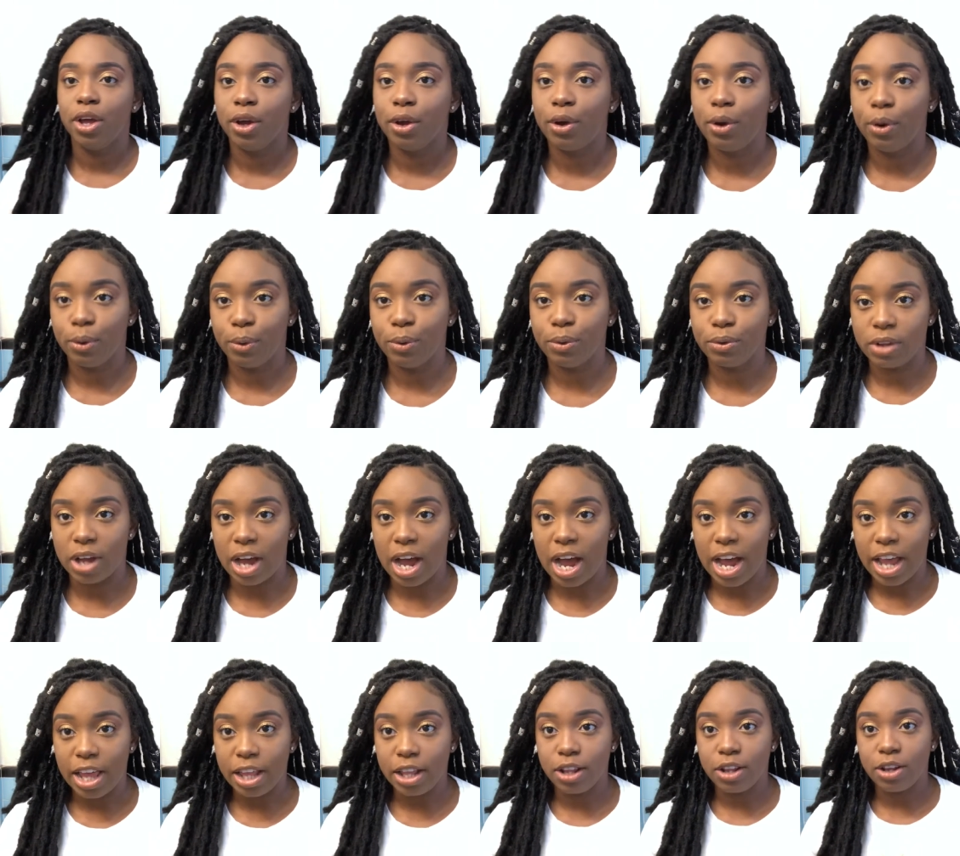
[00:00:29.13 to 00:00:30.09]
gold
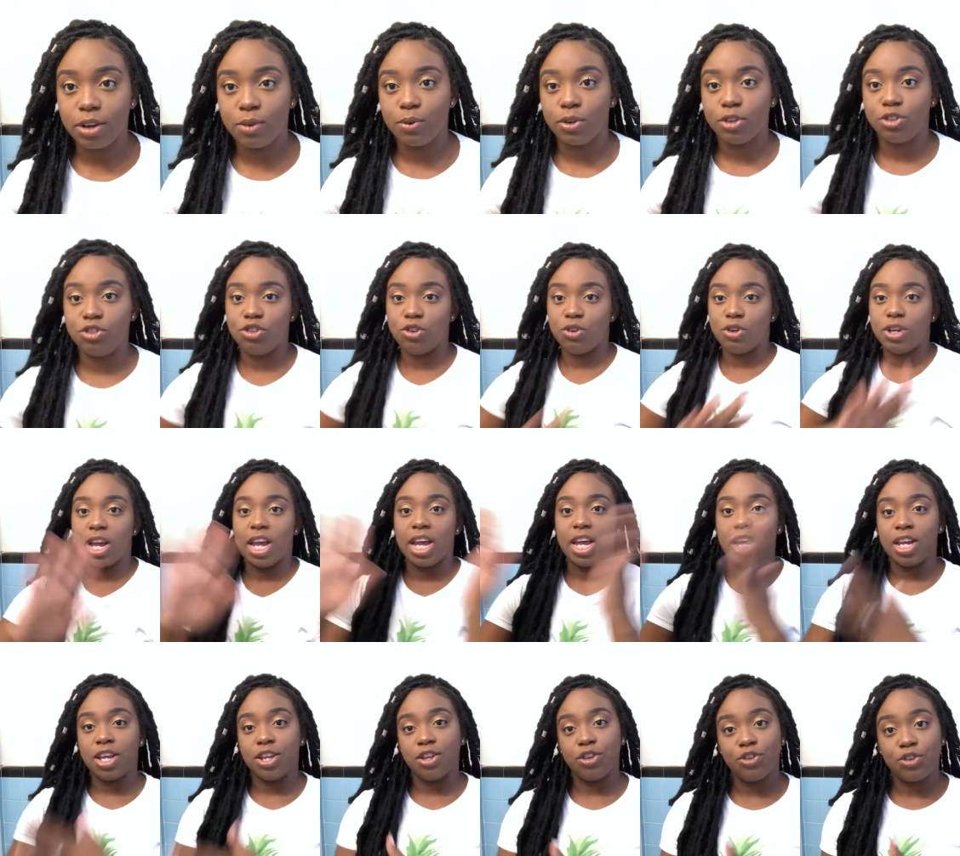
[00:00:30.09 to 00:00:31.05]
eye look, which you'll
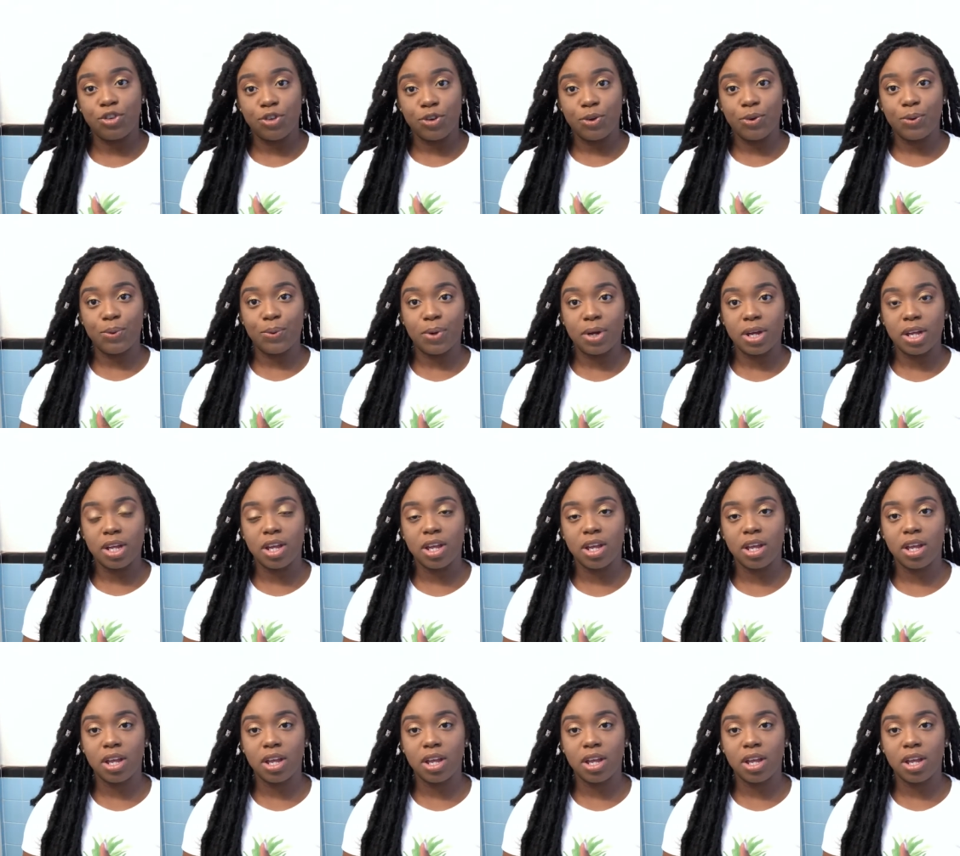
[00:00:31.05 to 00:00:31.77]
get into